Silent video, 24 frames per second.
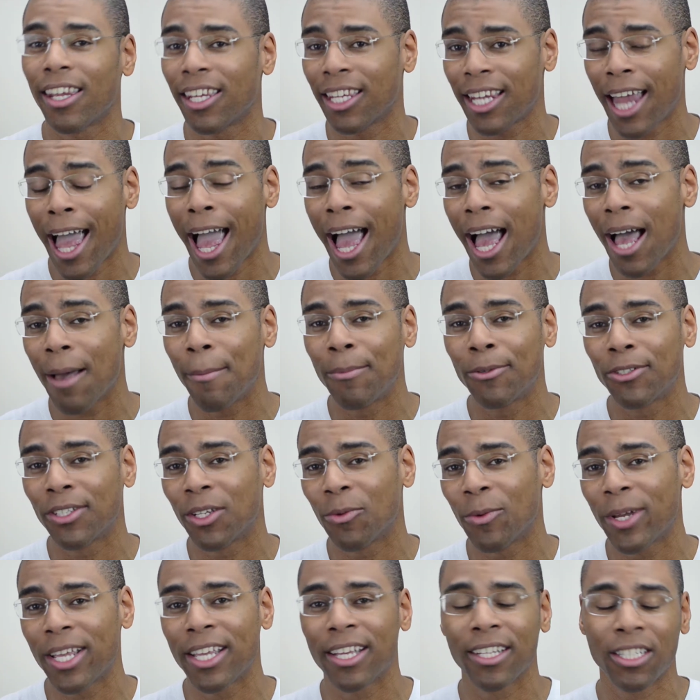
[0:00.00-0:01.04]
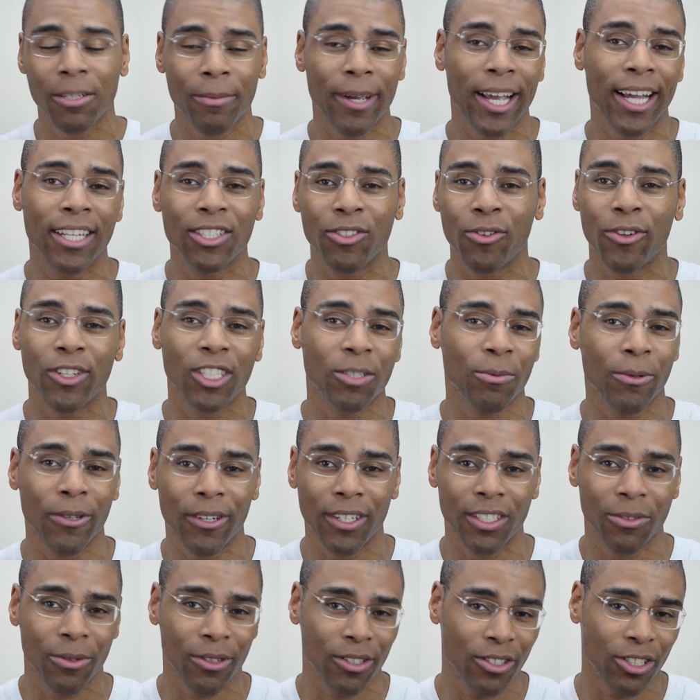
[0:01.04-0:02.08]
lab so that we can get some hands-on
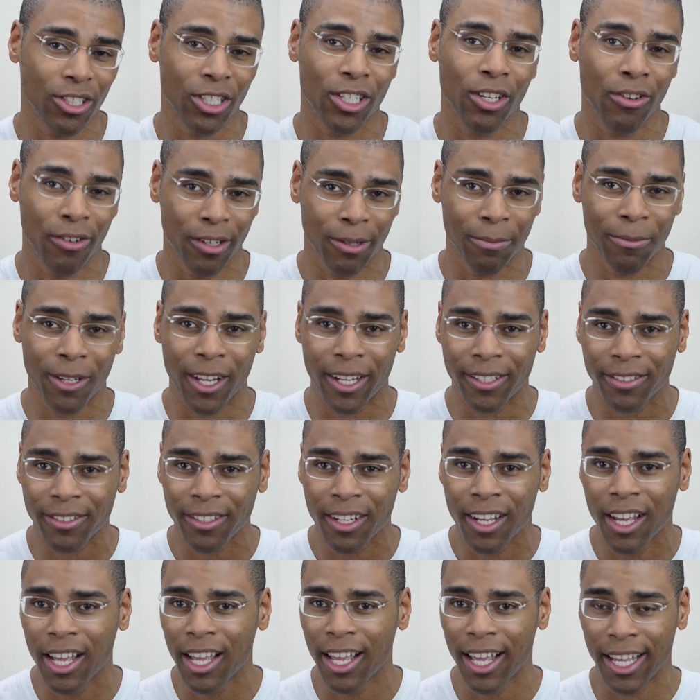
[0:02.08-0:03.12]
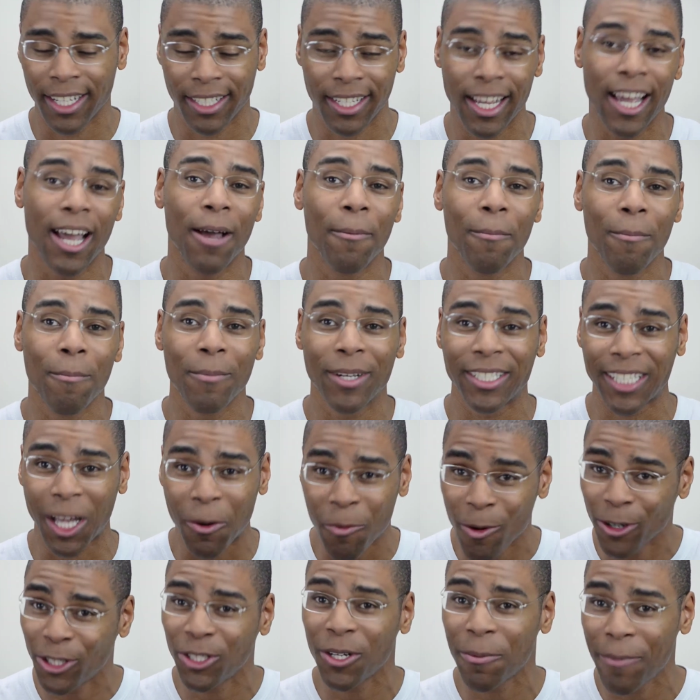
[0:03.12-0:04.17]
experience with the Security Plus exam, because I
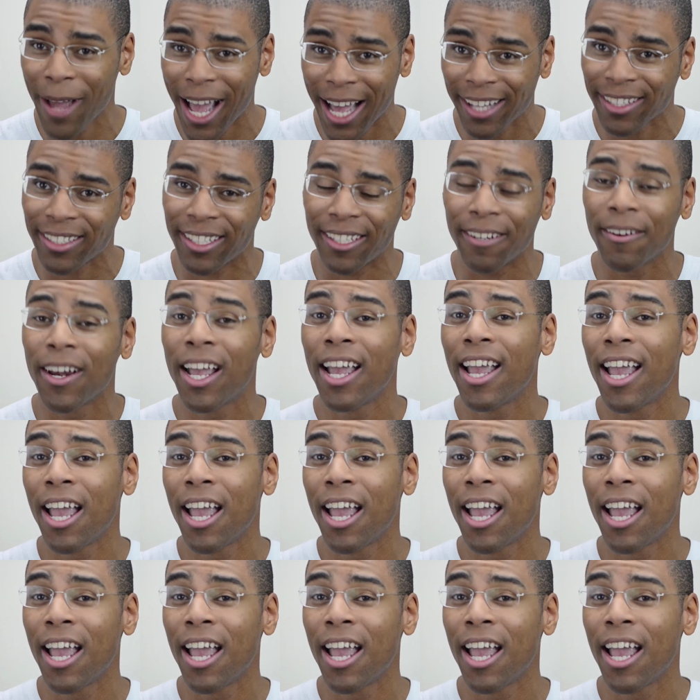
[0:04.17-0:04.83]
want you to pass it.